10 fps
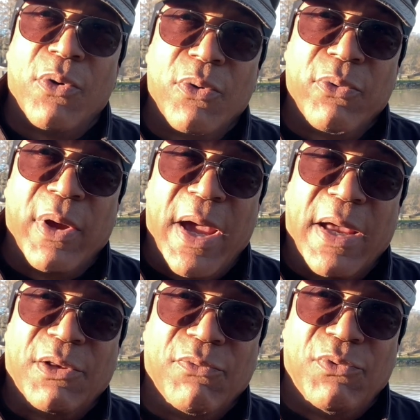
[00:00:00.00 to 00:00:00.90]

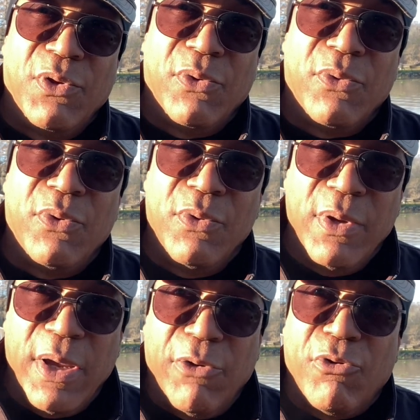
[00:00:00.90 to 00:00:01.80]
reactive to
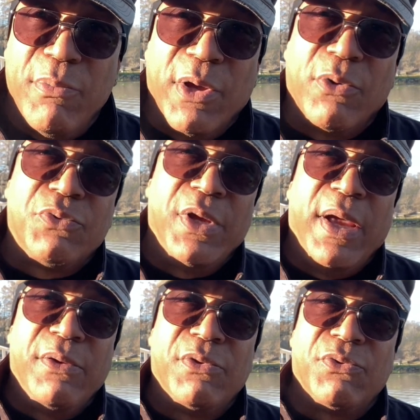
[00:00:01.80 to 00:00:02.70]
incremental
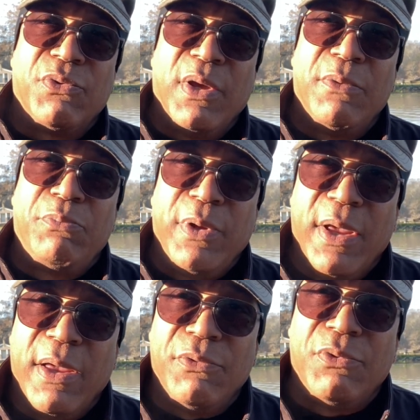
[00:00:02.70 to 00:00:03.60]
changes in
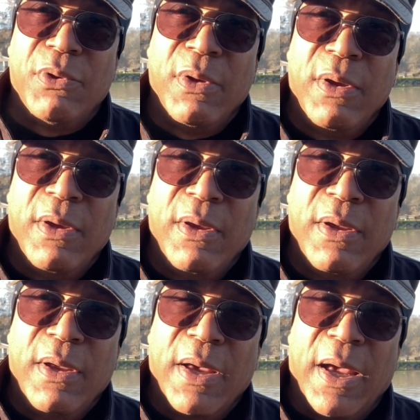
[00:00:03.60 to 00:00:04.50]
pH.
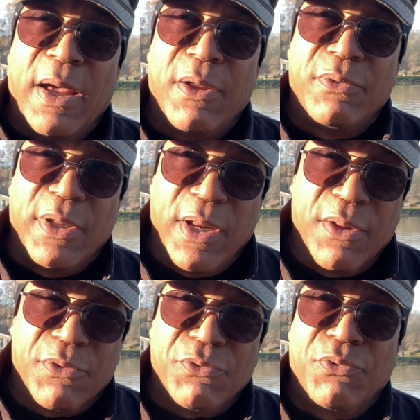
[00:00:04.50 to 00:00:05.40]
Than
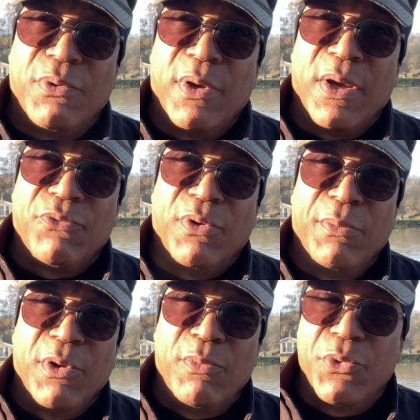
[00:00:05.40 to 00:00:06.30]
others.
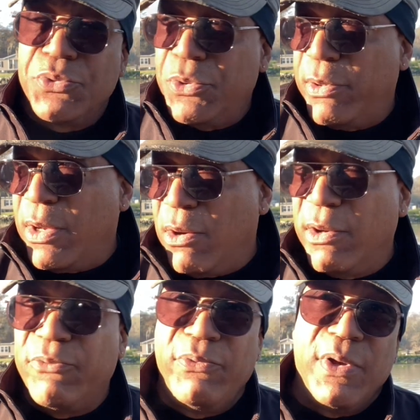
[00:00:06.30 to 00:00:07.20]
Some of your most
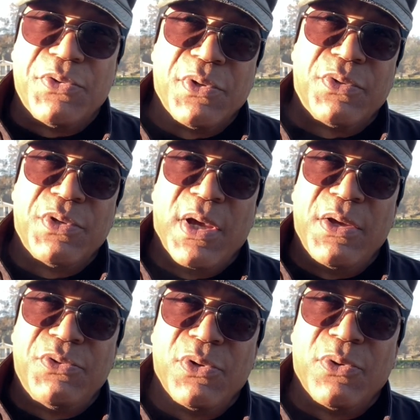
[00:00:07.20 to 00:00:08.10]
sturdy-hearted fish, such
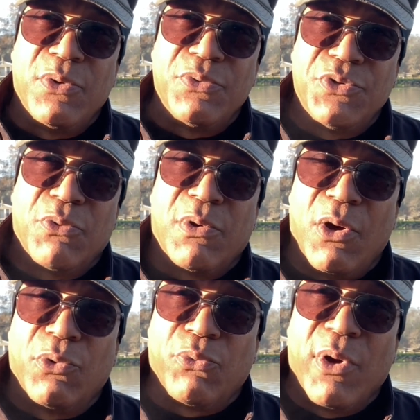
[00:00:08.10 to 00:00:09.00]
as your
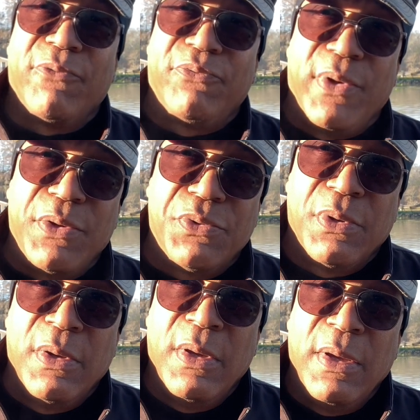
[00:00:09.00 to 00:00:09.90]
so-called rough fish,
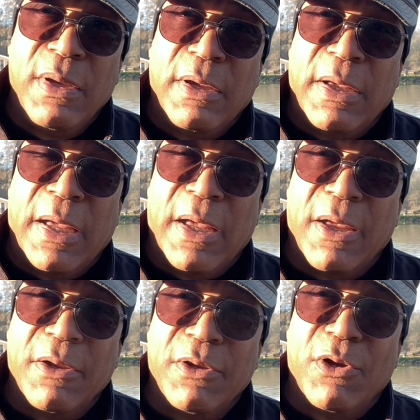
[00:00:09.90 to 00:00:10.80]

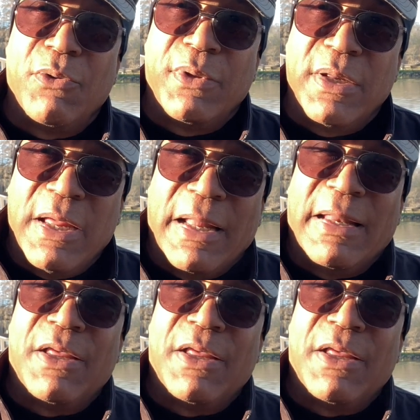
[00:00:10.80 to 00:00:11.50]
they're